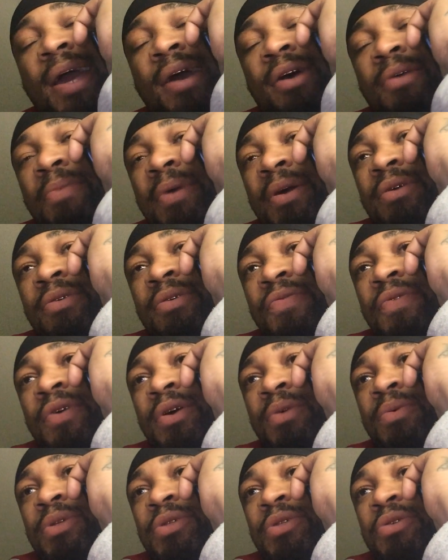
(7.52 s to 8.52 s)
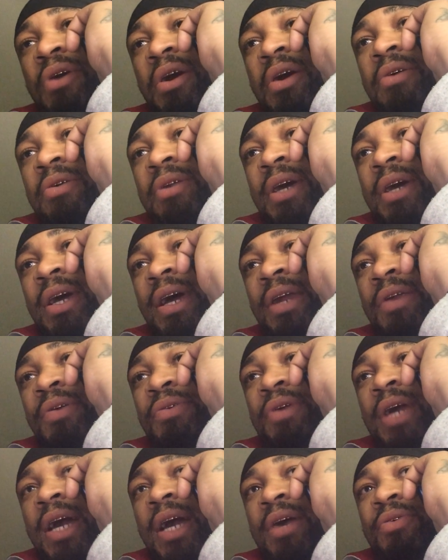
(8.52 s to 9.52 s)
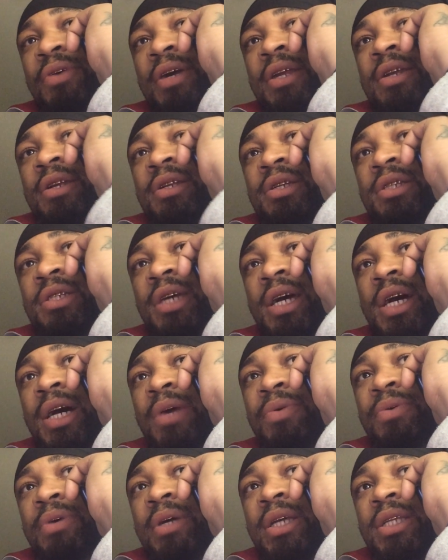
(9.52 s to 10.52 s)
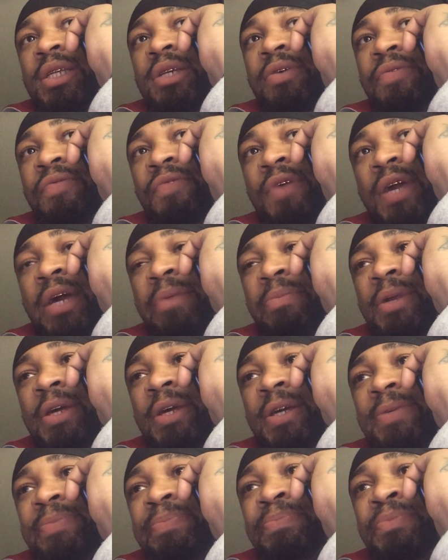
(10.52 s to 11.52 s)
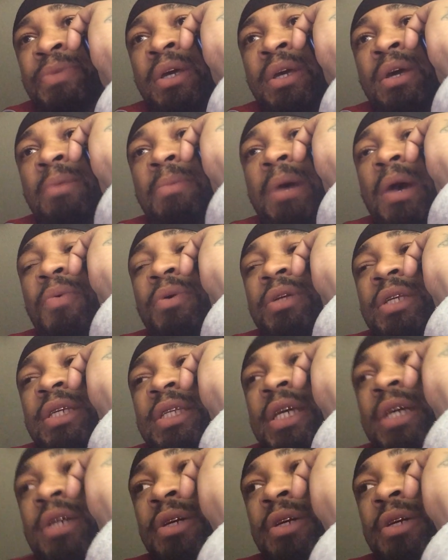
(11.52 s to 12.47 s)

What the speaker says: ain't gonna be on the phone with you all night. I know you gotta go get in the shower, get to your family. I want to say